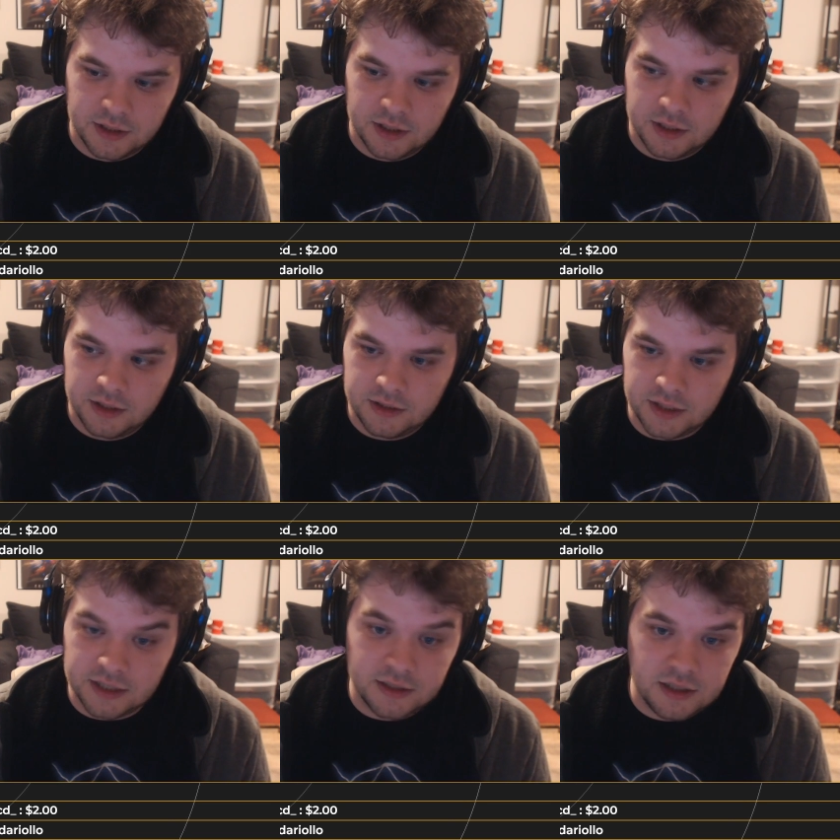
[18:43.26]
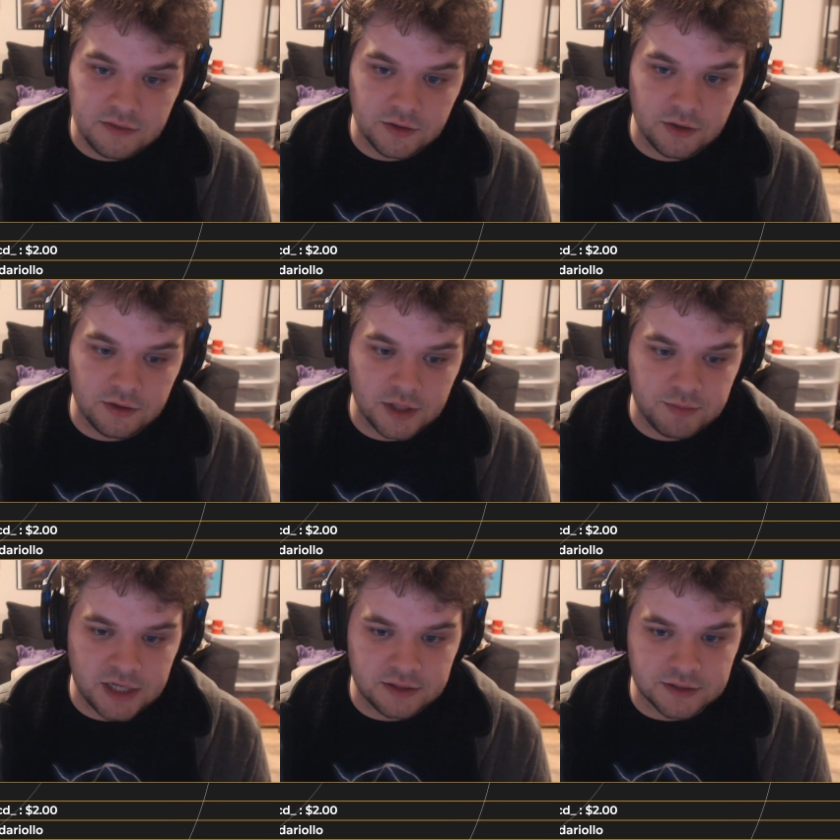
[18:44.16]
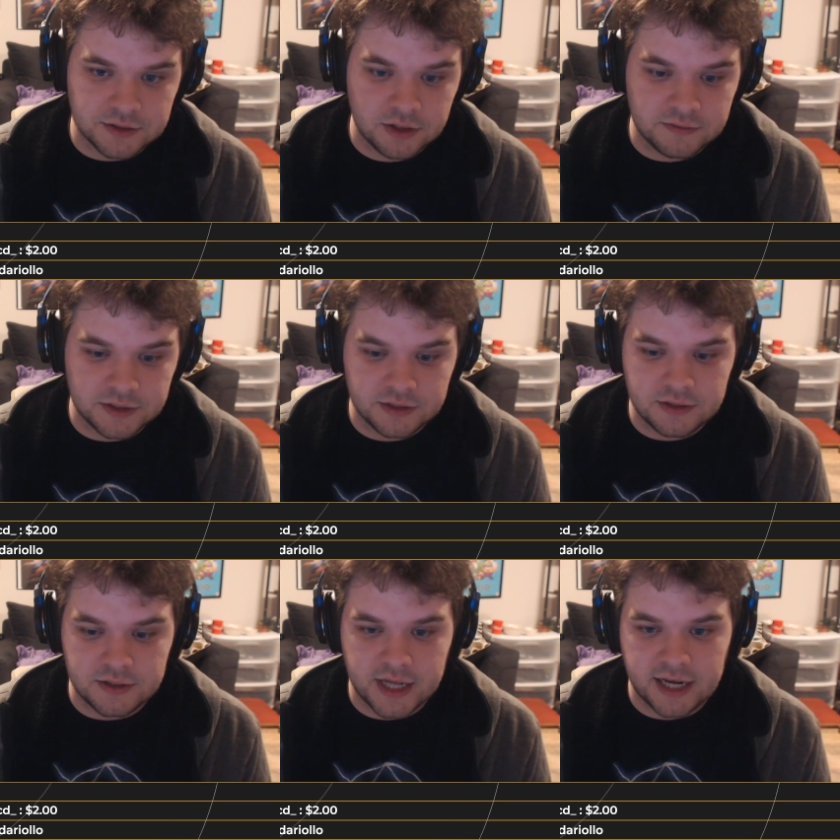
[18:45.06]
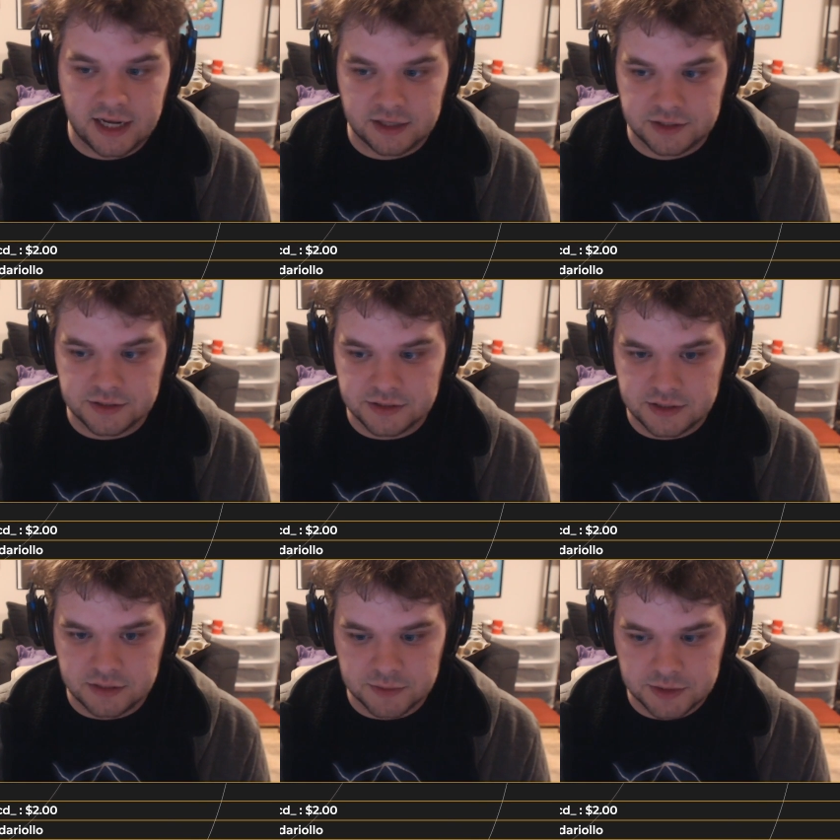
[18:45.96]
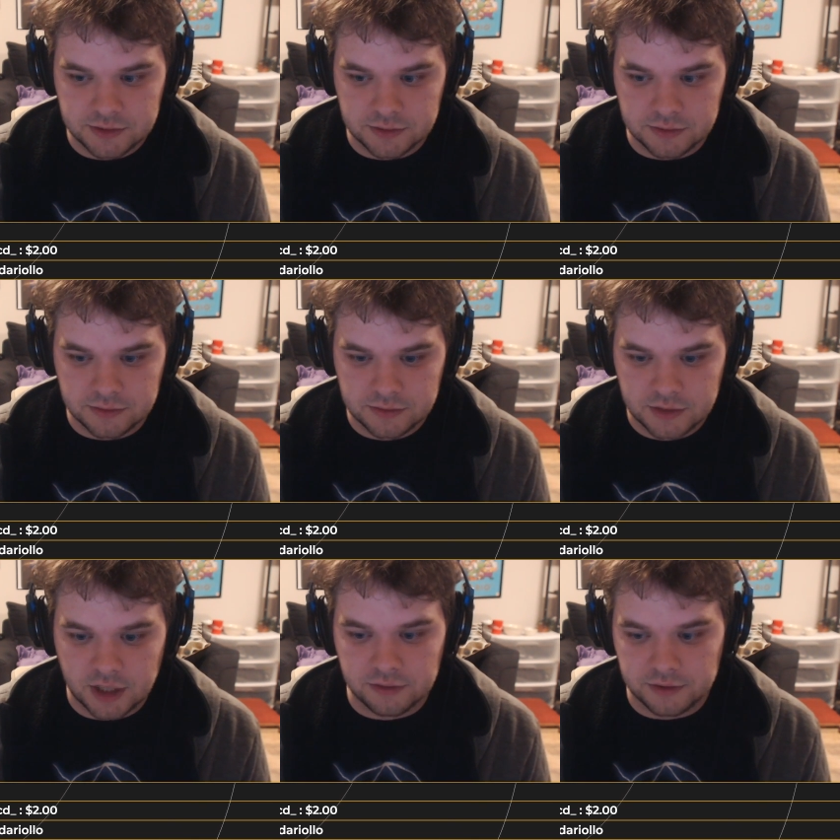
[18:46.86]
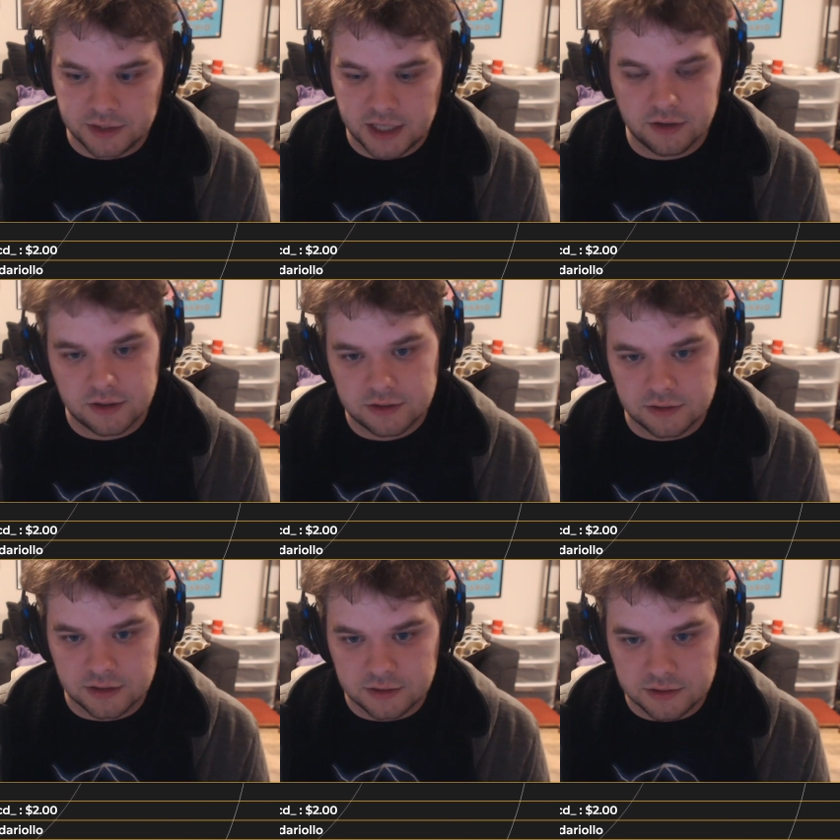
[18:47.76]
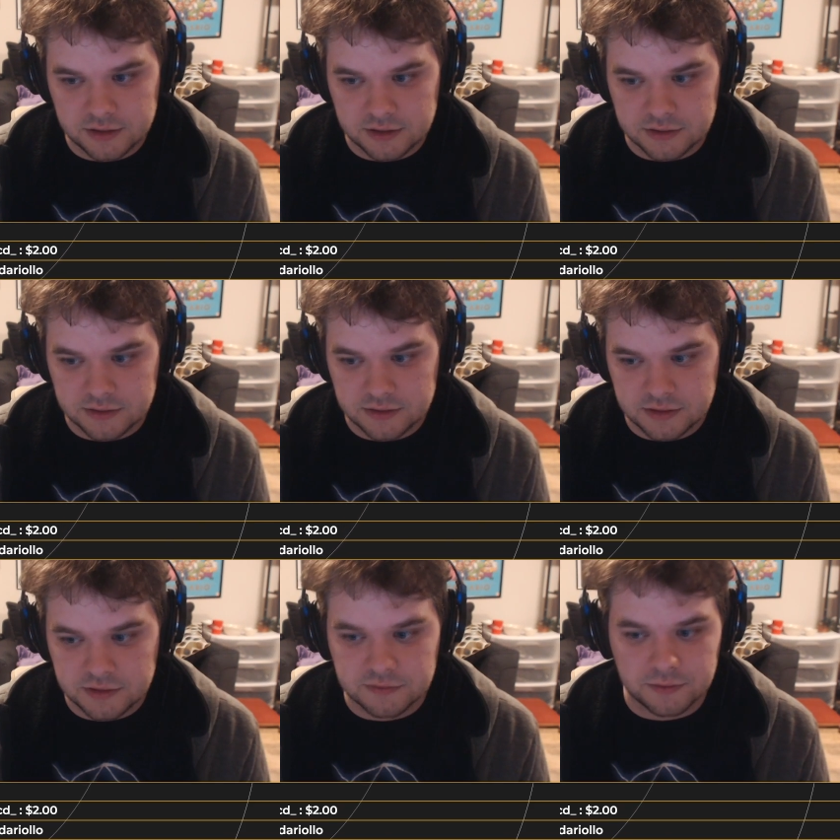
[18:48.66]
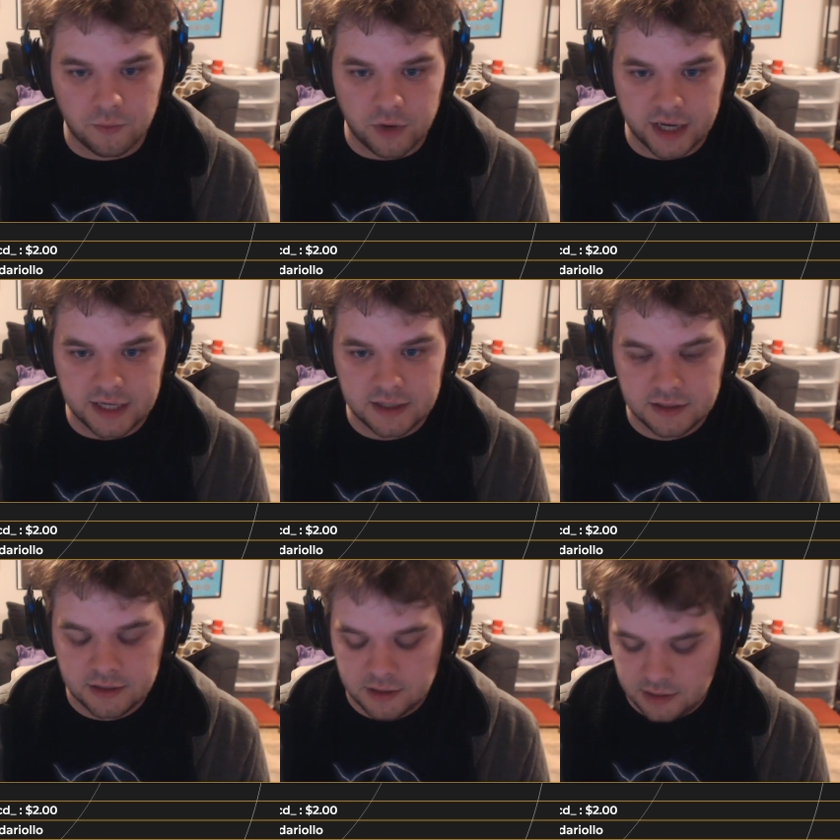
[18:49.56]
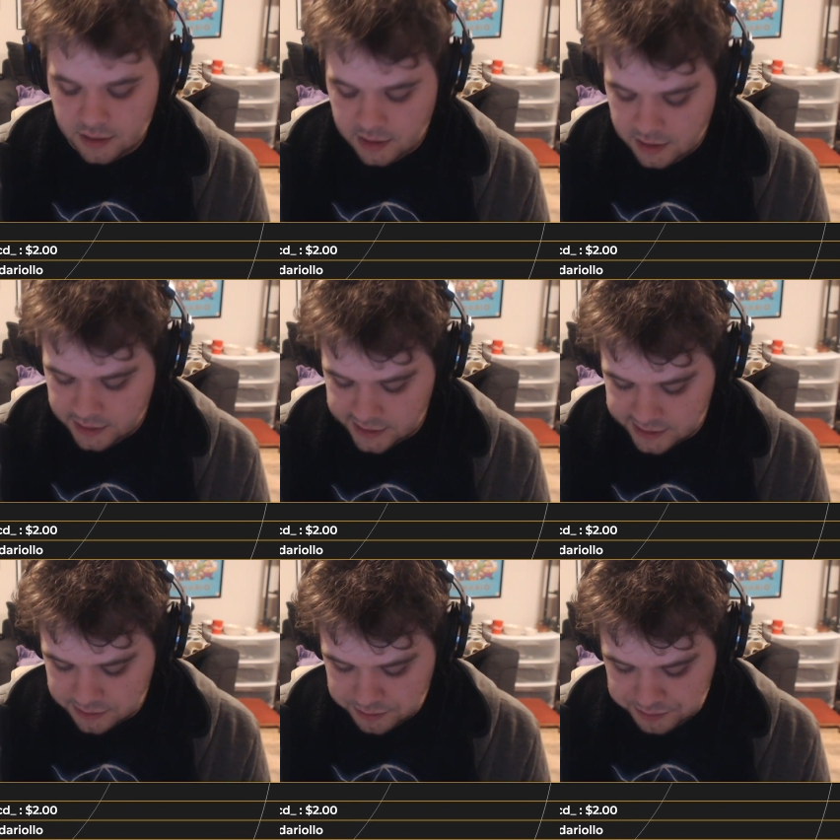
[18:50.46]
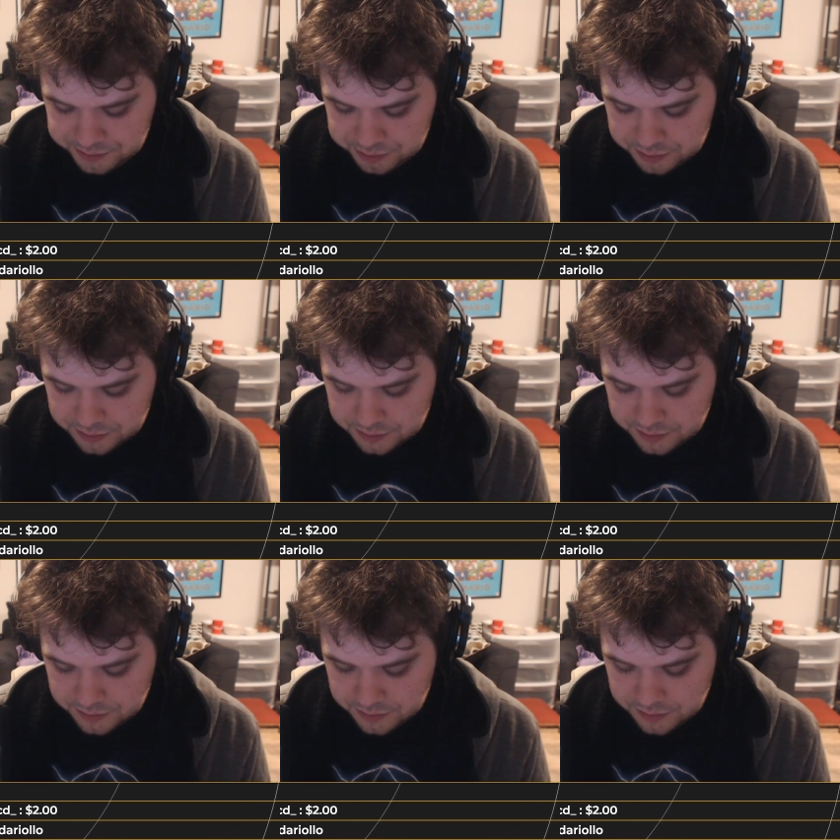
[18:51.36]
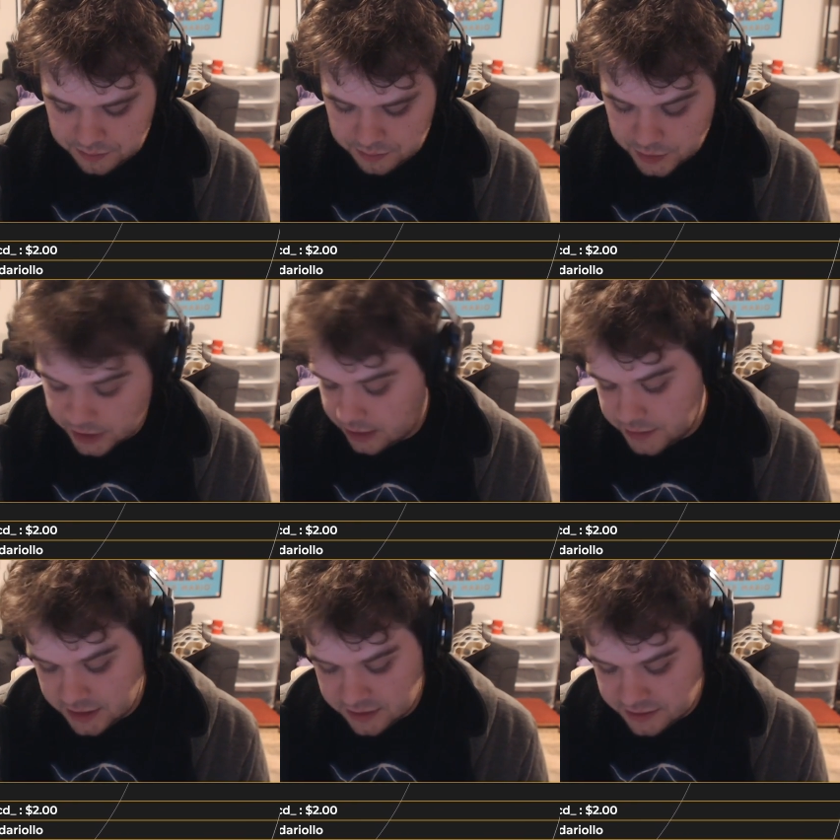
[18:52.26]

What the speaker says: that even though they may deserve it, that action seems to color the character in a different way. But I mean,